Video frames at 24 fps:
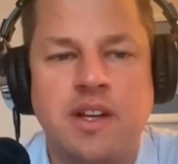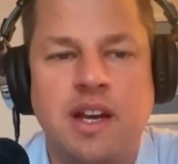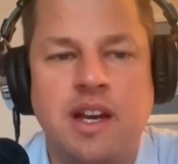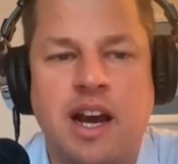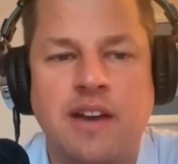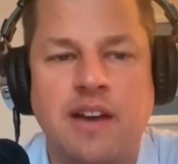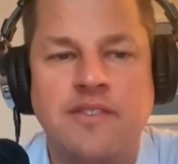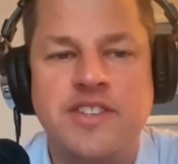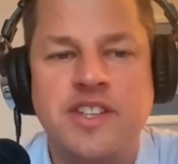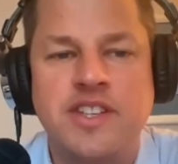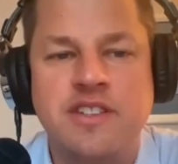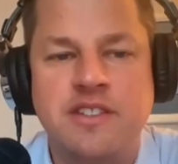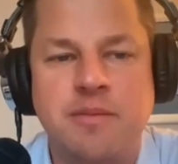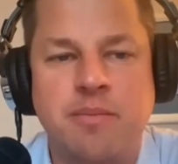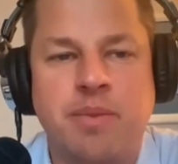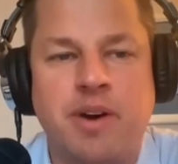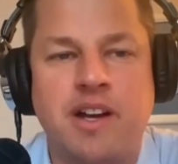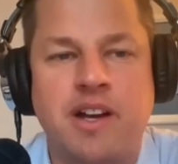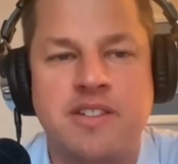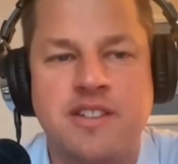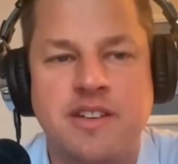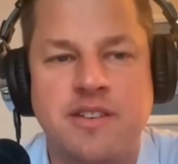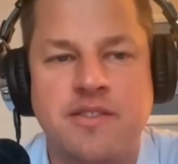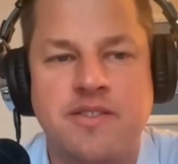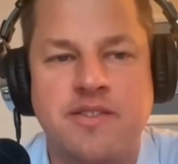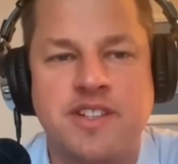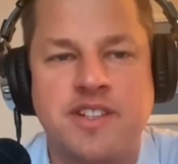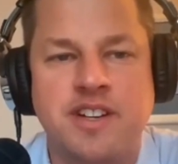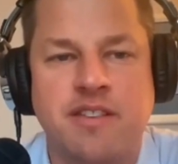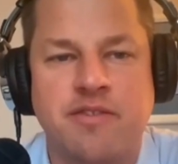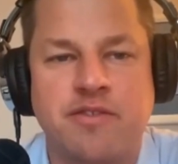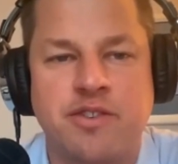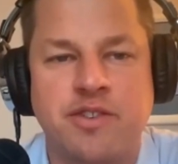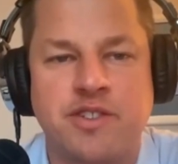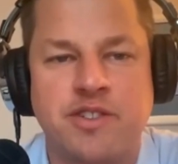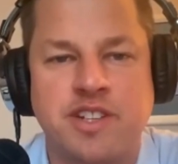I've seen some positive stuff
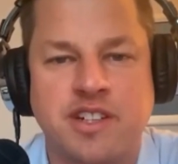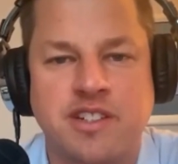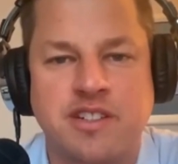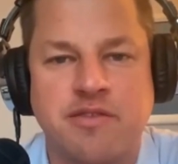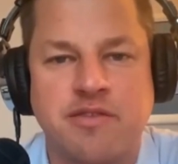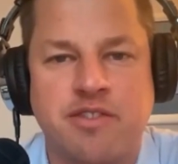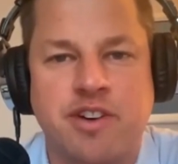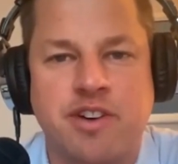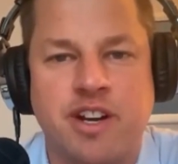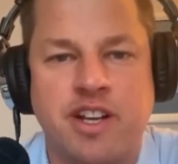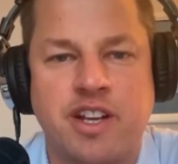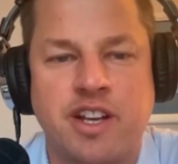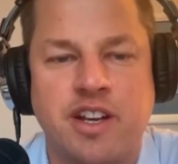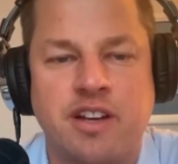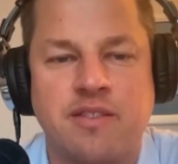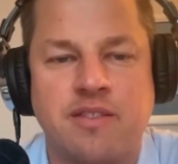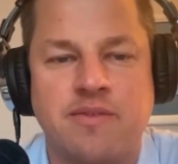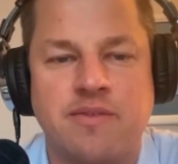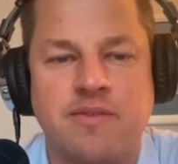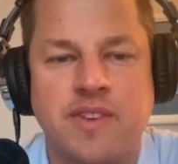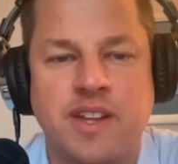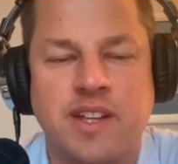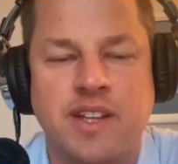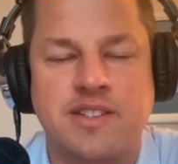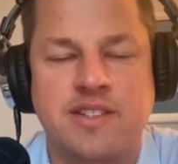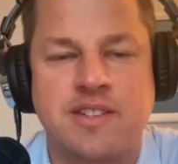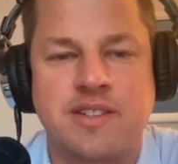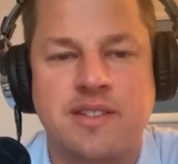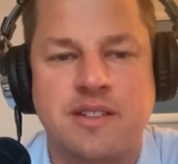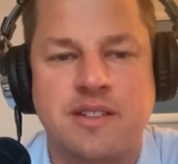for schizophrenia. That's